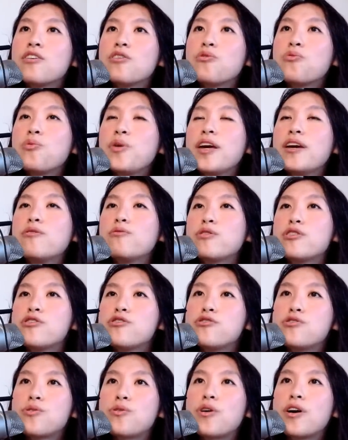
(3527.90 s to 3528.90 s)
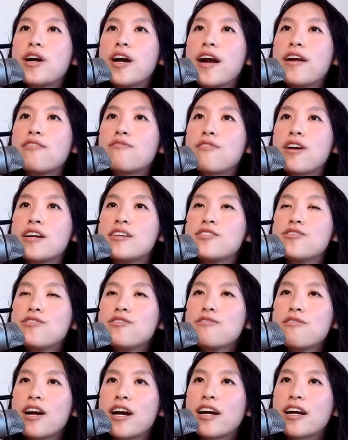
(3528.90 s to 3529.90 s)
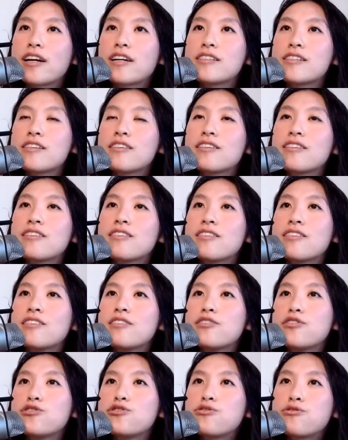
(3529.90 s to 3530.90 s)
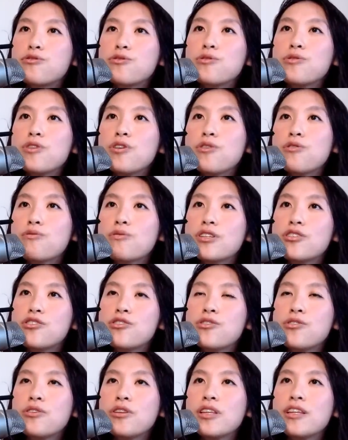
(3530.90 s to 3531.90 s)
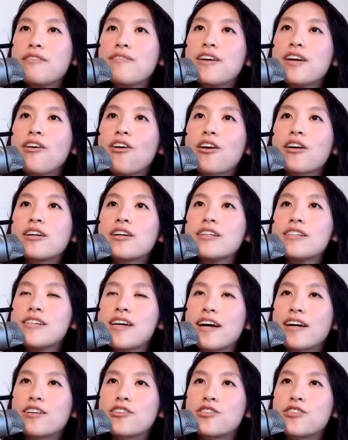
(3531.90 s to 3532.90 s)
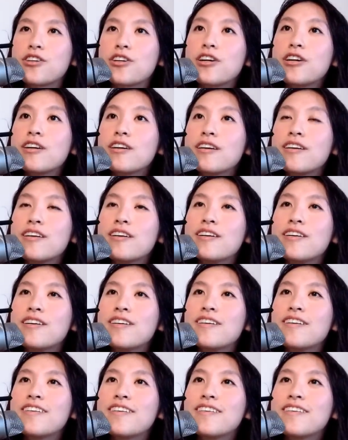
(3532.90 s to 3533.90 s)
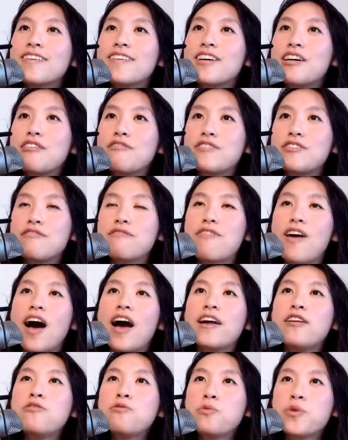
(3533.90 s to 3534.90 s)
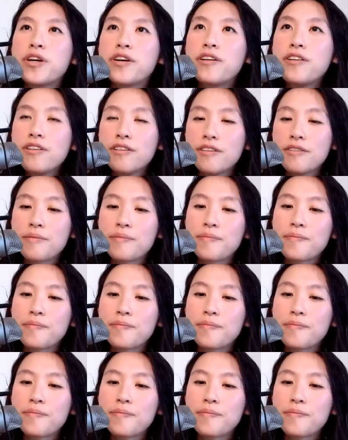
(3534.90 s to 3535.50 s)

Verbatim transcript: We restore and resurrect the true original living architecture of divine will,